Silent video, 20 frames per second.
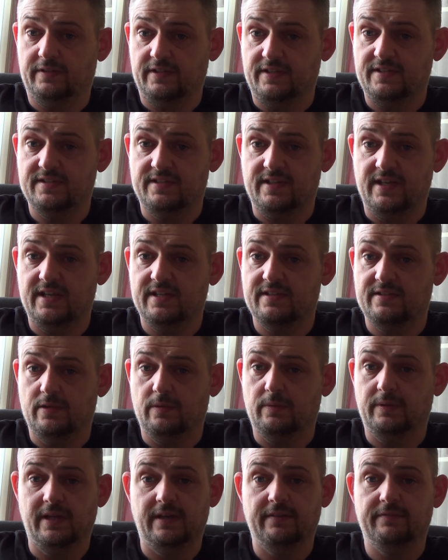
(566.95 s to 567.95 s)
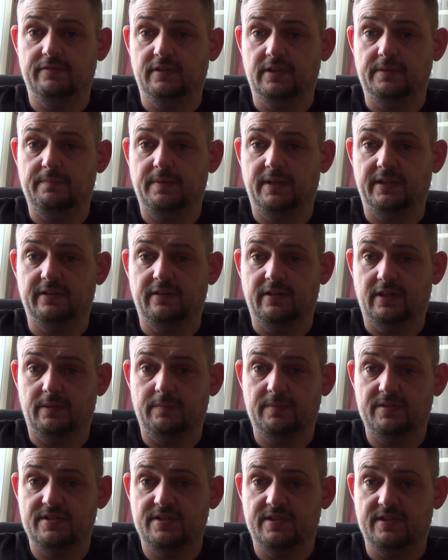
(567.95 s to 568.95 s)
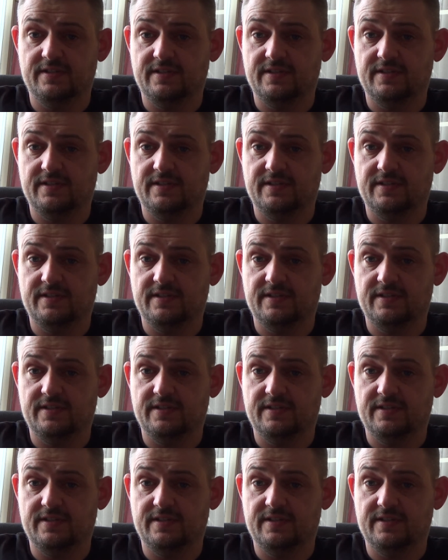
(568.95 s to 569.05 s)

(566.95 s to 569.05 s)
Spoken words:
these days don't have fully painted armies,